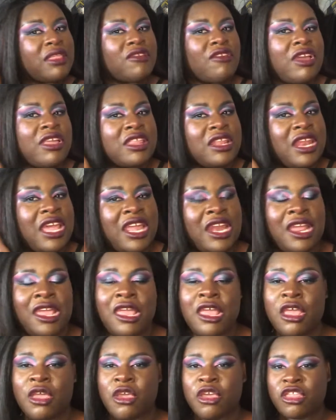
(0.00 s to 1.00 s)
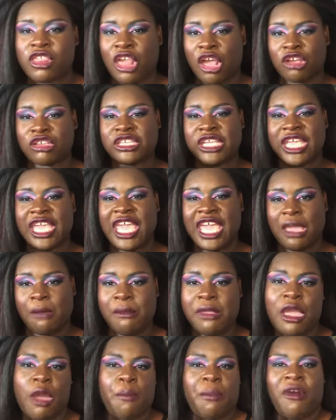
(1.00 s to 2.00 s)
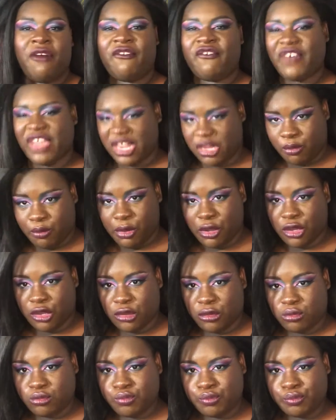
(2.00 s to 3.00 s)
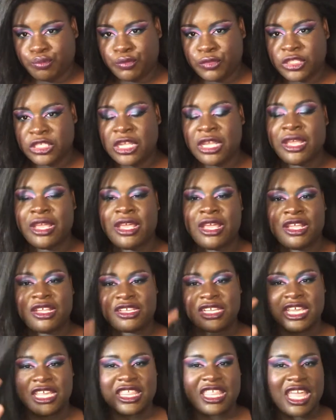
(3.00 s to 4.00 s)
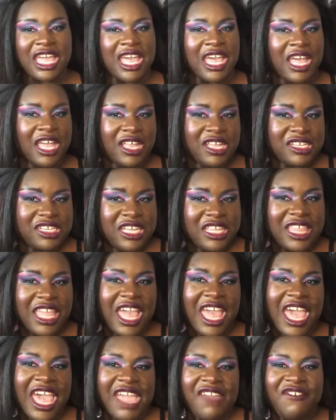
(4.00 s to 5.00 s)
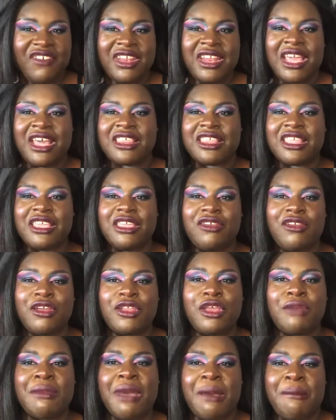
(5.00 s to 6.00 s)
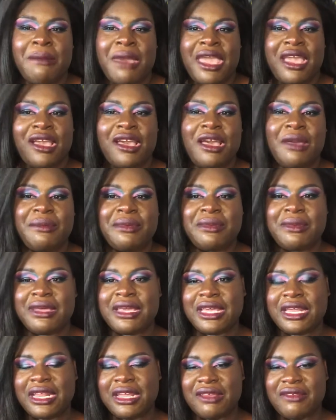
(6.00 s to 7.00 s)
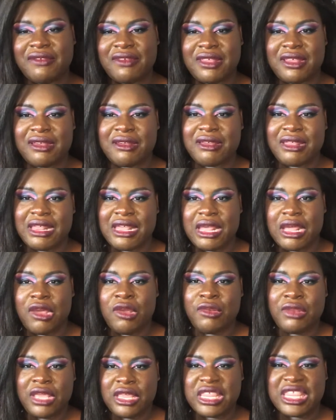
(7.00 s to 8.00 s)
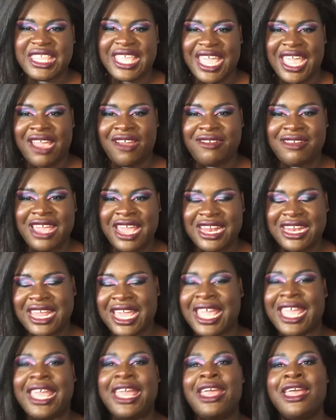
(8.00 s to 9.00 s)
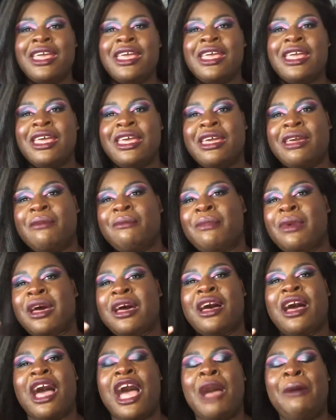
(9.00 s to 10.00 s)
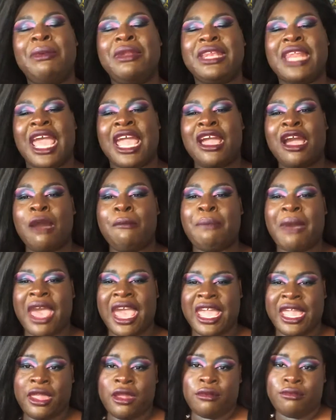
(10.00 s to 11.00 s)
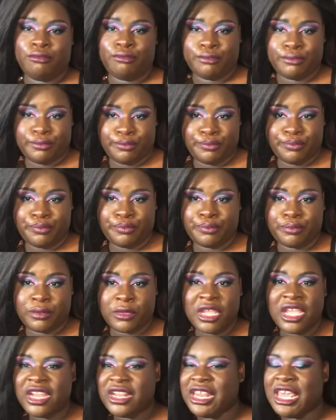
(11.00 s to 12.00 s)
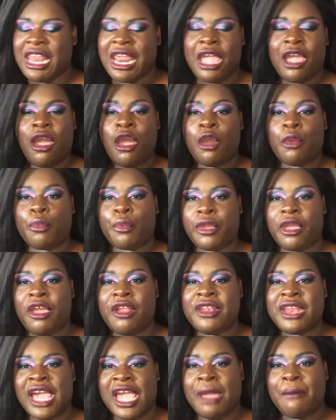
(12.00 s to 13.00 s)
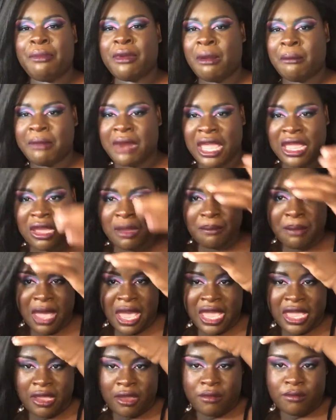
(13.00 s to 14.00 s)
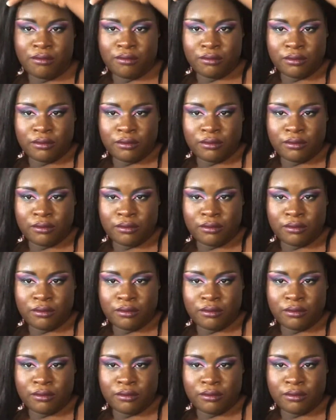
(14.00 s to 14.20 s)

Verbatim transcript: crazy lady. So she hit me up on Facebook. She said, she said, hey Vanessa, you can do my makeup on this day, on that day. But I'ma name her Pam. That ain't her real name, but I'm gonna name her Pam.